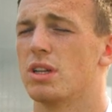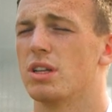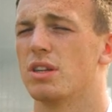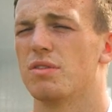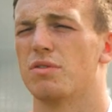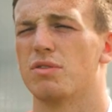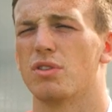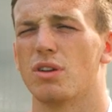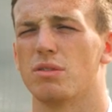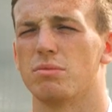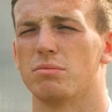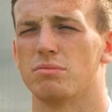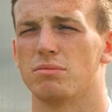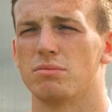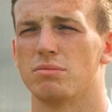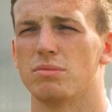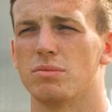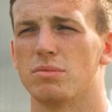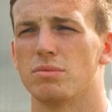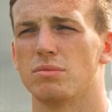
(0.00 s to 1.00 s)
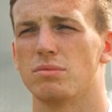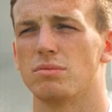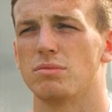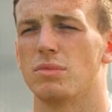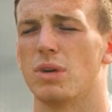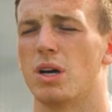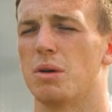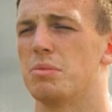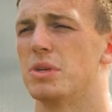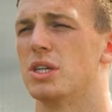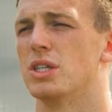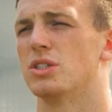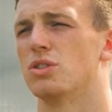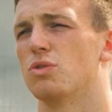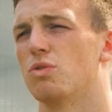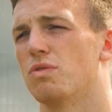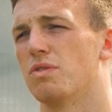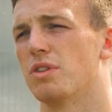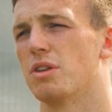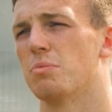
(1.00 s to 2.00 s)
and they've done
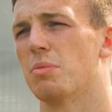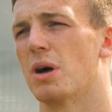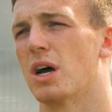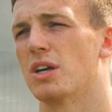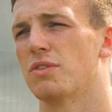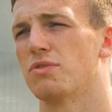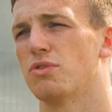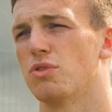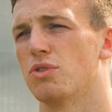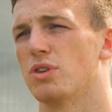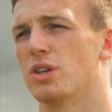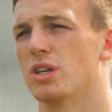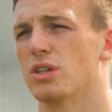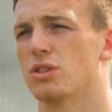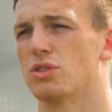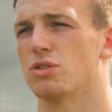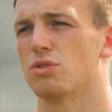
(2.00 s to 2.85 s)
amazing over the past few years.